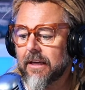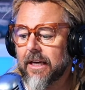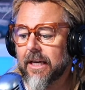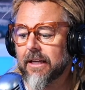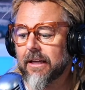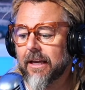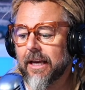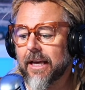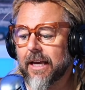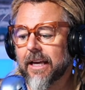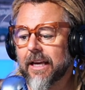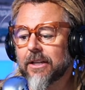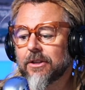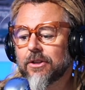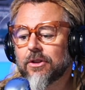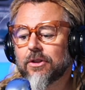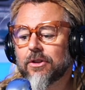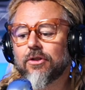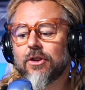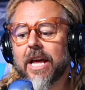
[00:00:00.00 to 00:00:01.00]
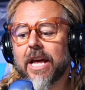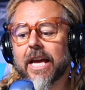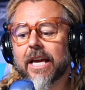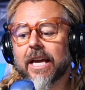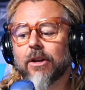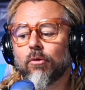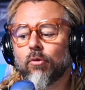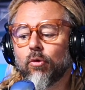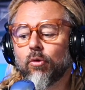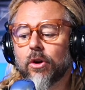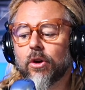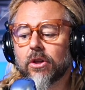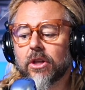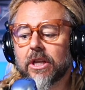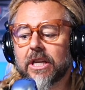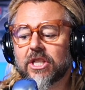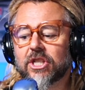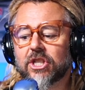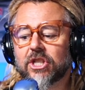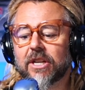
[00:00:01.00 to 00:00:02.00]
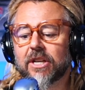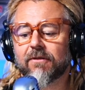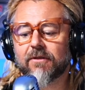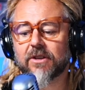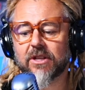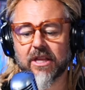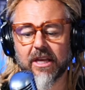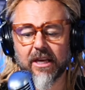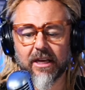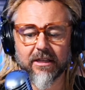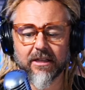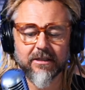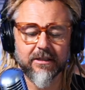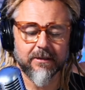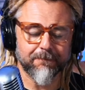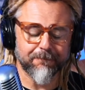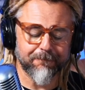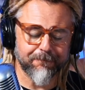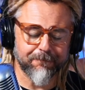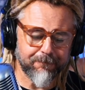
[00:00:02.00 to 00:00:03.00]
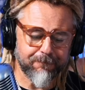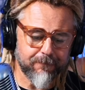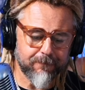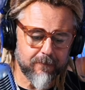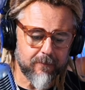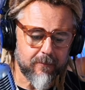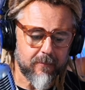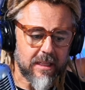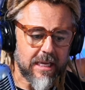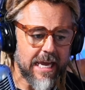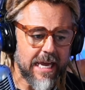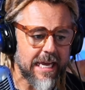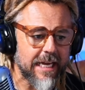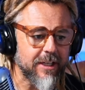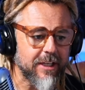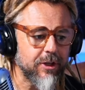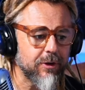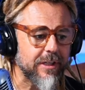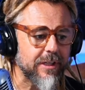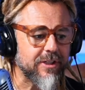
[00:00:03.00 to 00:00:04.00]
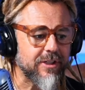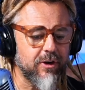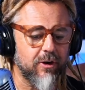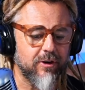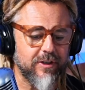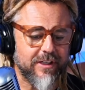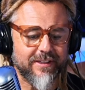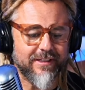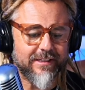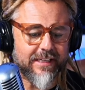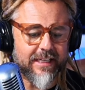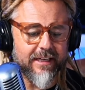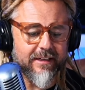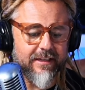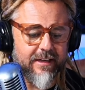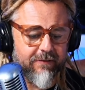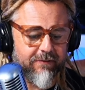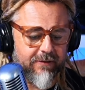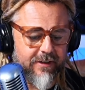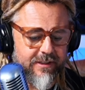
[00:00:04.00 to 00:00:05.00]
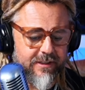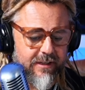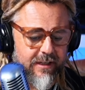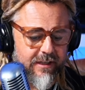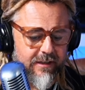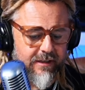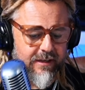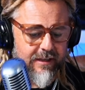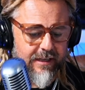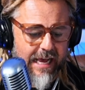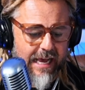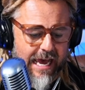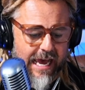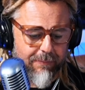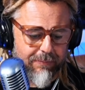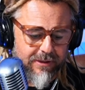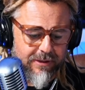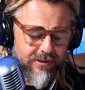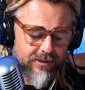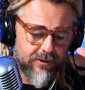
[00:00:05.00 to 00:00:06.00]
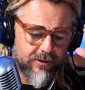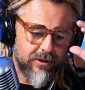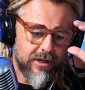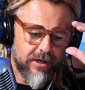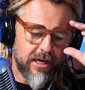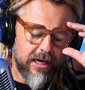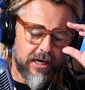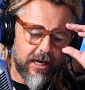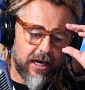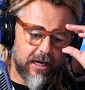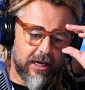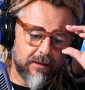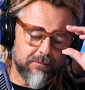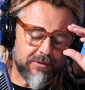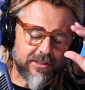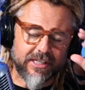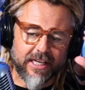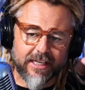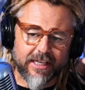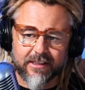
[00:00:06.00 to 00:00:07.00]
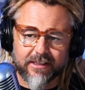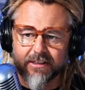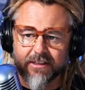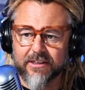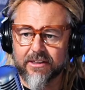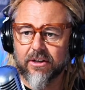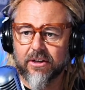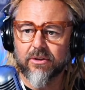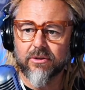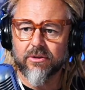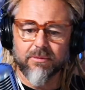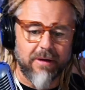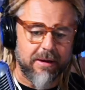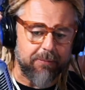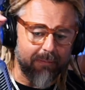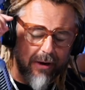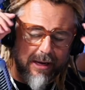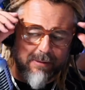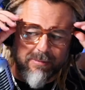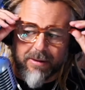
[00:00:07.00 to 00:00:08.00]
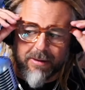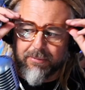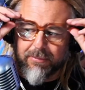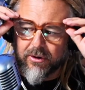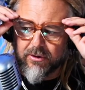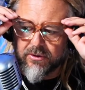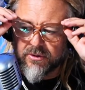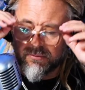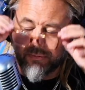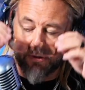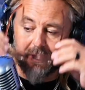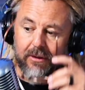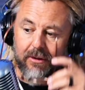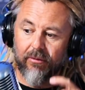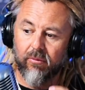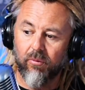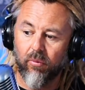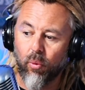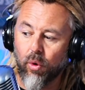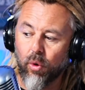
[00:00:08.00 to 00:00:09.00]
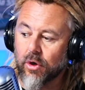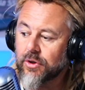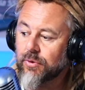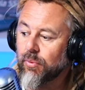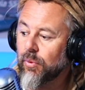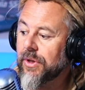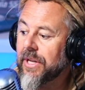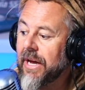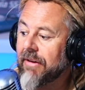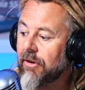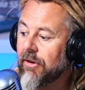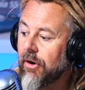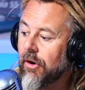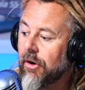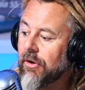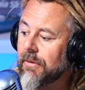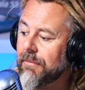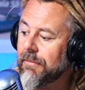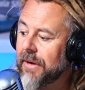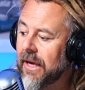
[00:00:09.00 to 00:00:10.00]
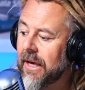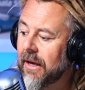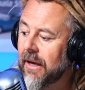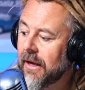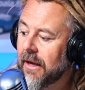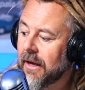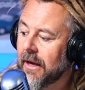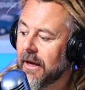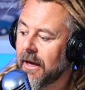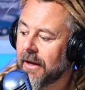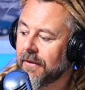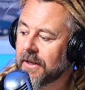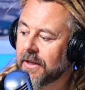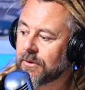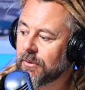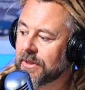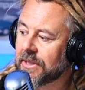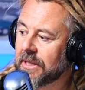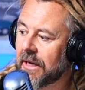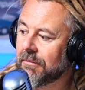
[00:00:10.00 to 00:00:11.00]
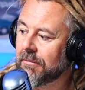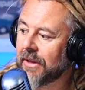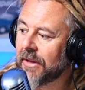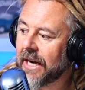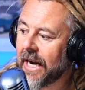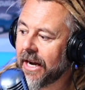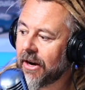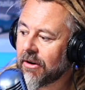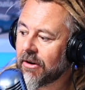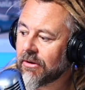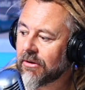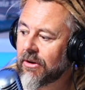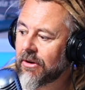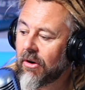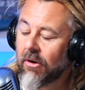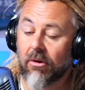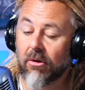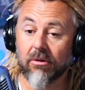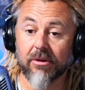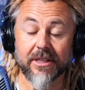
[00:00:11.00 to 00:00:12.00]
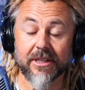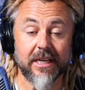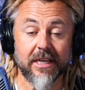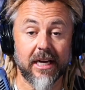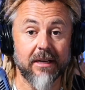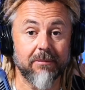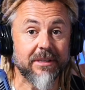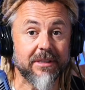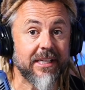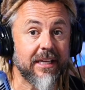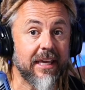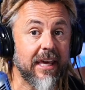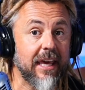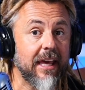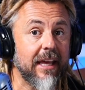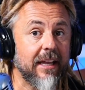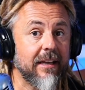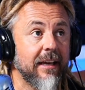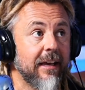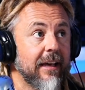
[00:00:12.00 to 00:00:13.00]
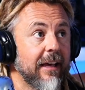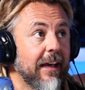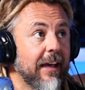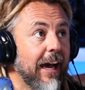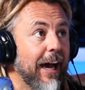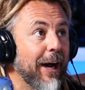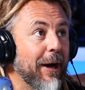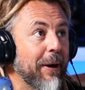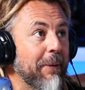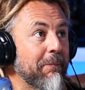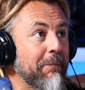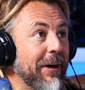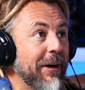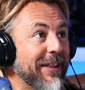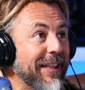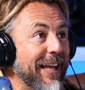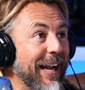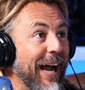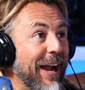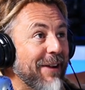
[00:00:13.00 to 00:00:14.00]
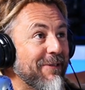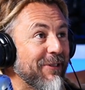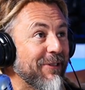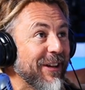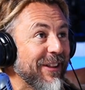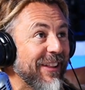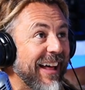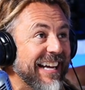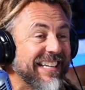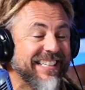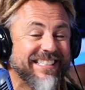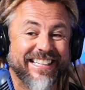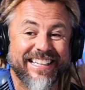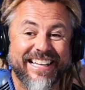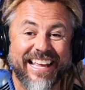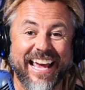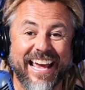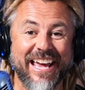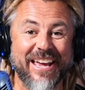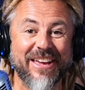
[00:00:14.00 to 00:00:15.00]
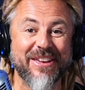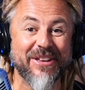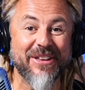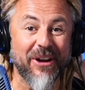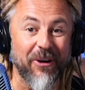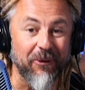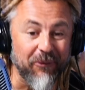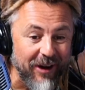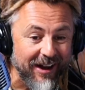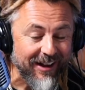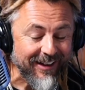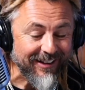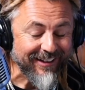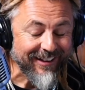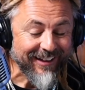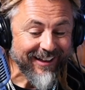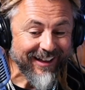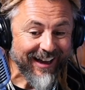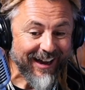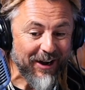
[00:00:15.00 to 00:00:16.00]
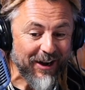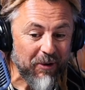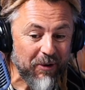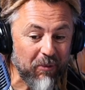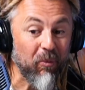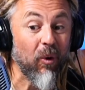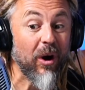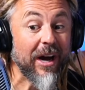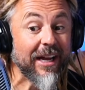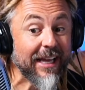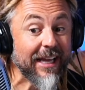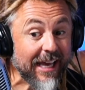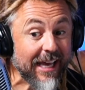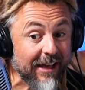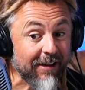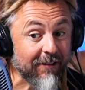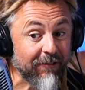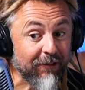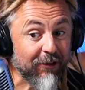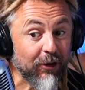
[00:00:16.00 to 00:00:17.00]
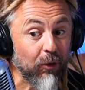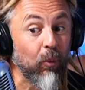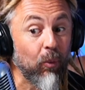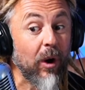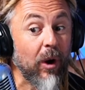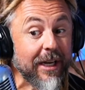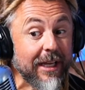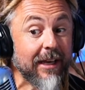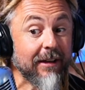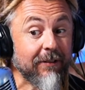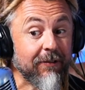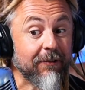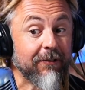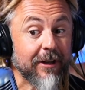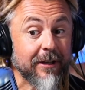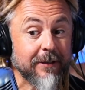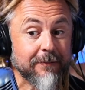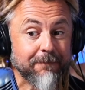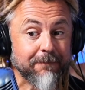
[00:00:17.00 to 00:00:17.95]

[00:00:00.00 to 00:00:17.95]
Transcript: it can really shift things, and you can start to see a difference that happens. So sticks and stones may break my bones, but words will never hurt me. This was something that I heard all the time as a kid, but that I realized today, you know what? What if